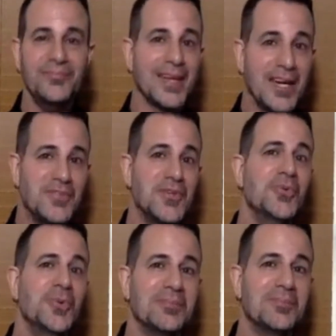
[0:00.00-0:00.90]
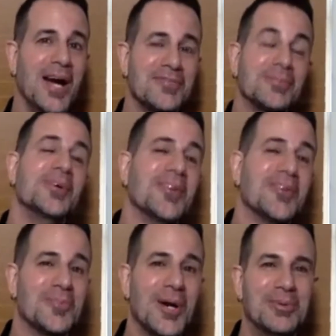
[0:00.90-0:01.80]
If you wouldn't buy from you, that's the
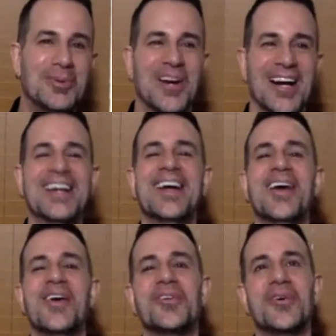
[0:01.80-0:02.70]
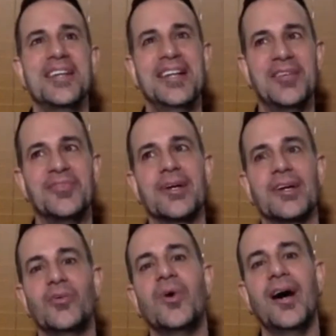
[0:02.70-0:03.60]
problem, right? So you need to figure
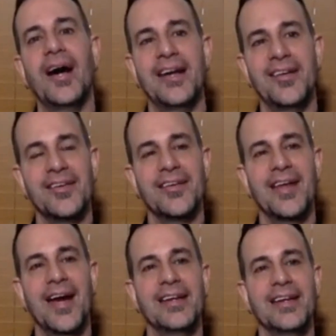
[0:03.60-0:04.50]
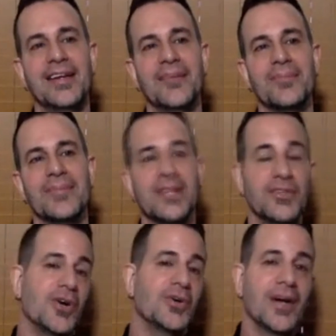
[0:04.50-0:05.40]
out why. Is it that you
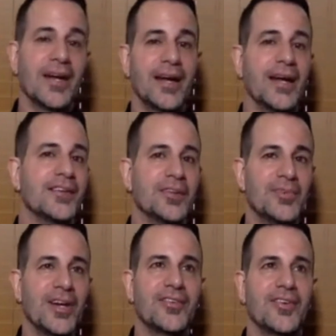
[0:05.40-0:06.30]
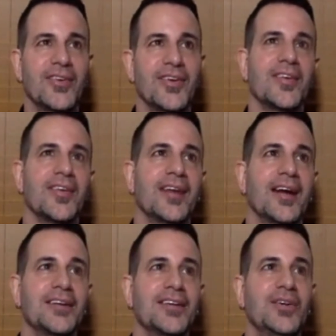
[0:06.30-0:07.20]
don't know how to handle objections? Is it
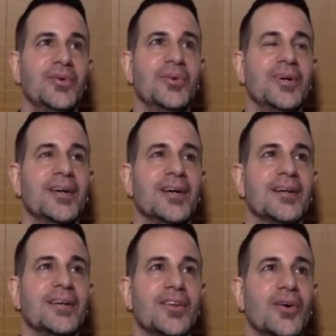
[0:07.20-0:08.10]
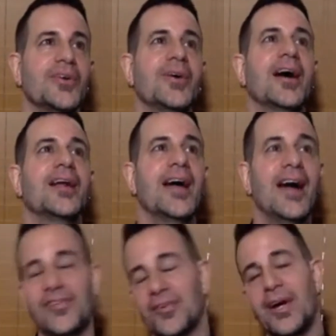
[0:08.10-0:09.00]
that you don't know how to
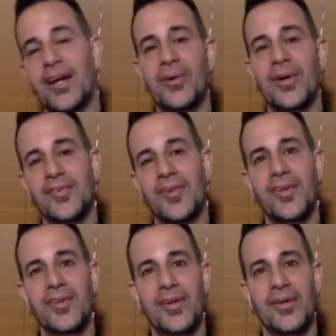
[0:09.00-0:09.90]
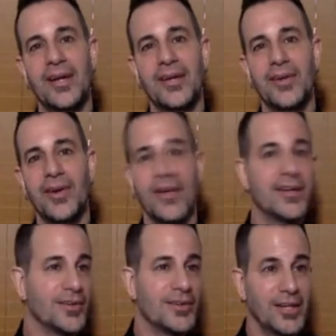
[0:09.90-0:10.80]
ask the right questions? Like, are they
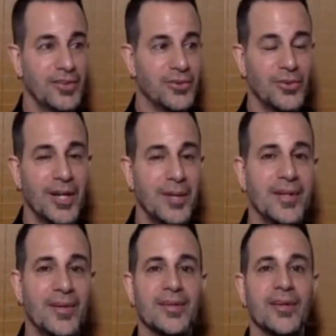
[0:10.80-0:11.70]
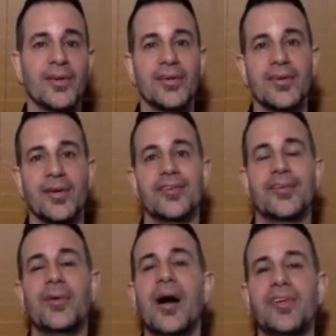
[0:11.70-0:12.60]
currently insured? I mean, there are
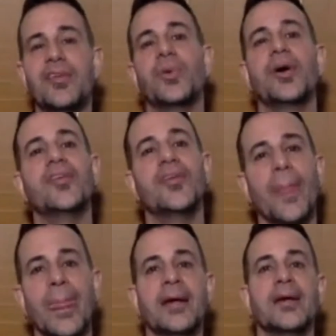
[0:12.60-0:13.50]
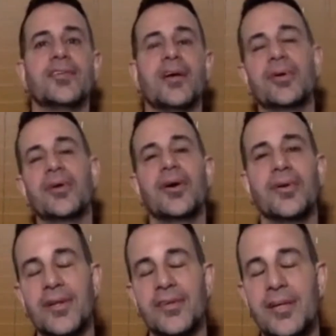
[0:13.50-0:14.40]
some obvious ones. Some can go a
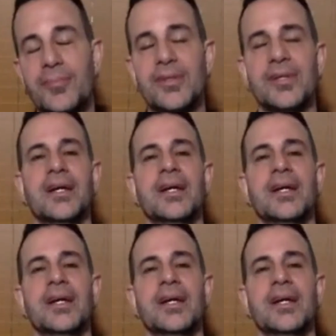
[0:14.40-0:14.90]
little deeper.